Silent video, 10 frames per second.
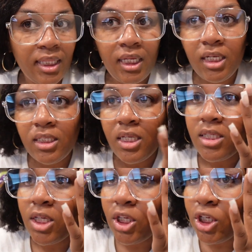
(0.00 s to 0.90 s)
These is
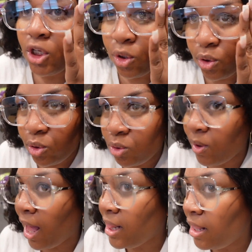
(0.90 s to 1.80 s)

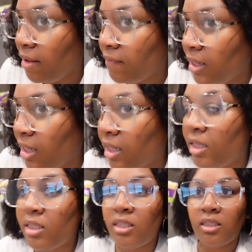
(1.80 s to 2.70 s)
cute. I love
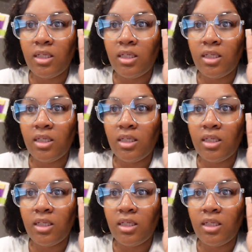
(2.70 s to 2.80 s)
these.